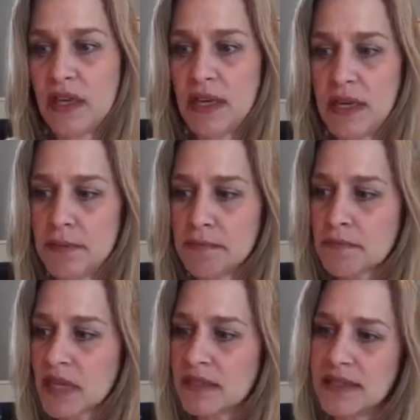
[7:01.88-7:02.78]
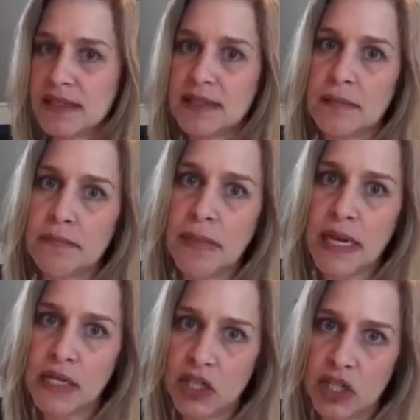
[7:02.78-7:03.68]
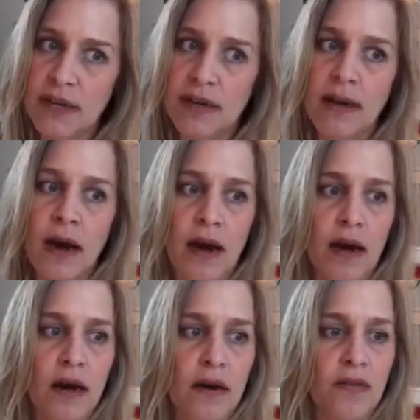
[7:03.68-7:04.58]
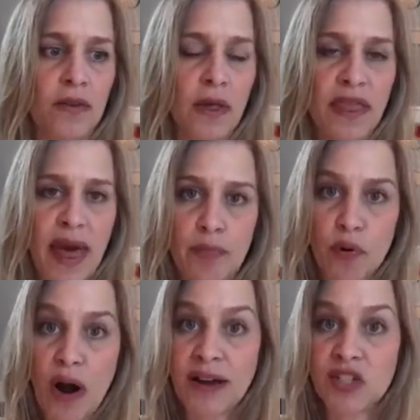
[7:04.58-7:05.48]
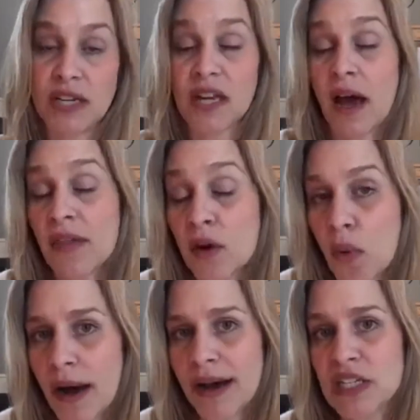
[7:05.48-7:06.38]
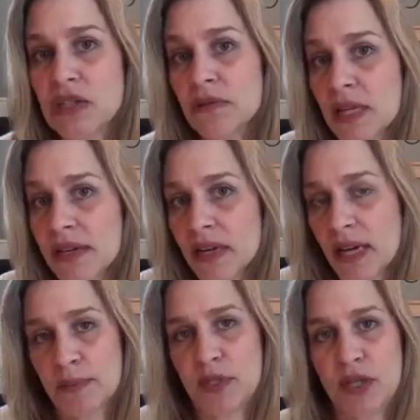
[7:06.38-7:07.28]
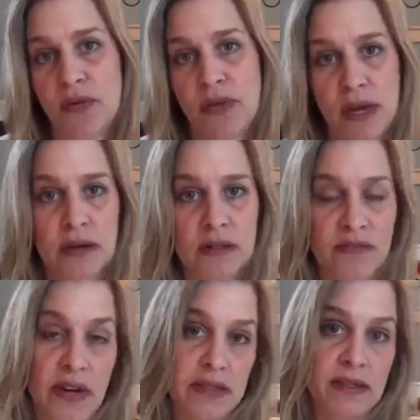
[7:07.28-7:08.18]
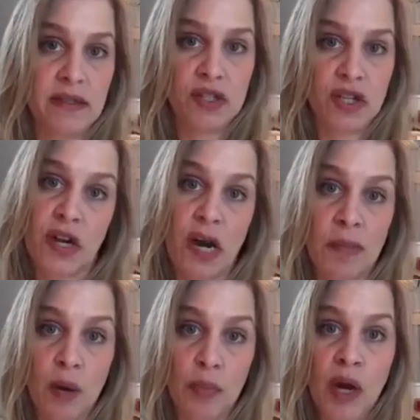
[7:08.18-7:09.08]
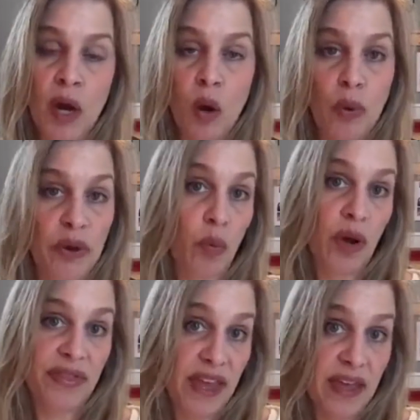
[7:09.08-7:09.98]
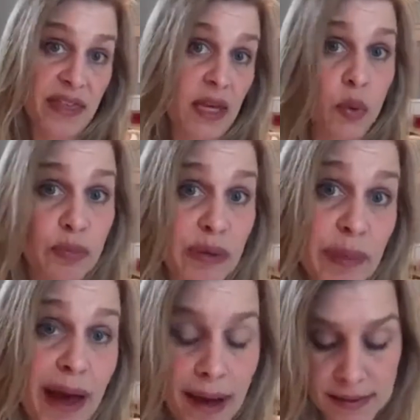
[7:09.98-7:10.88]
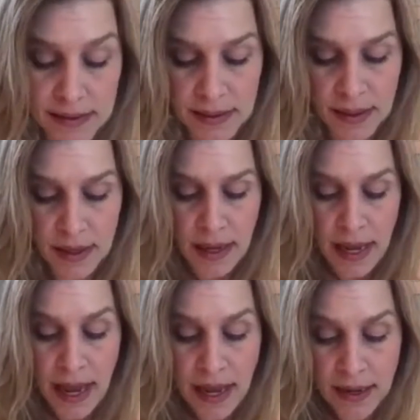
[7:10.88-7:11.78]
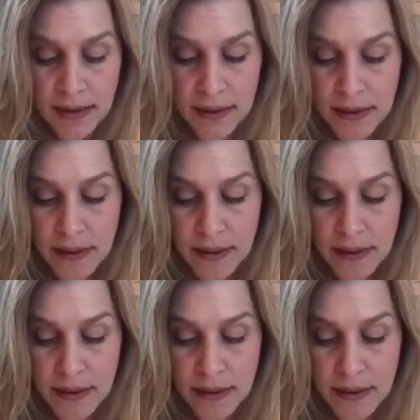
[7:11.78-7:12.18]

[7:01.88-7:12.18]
the summation of that project. Otherwise, you leave it up to their devices to come up with what they think would be best. And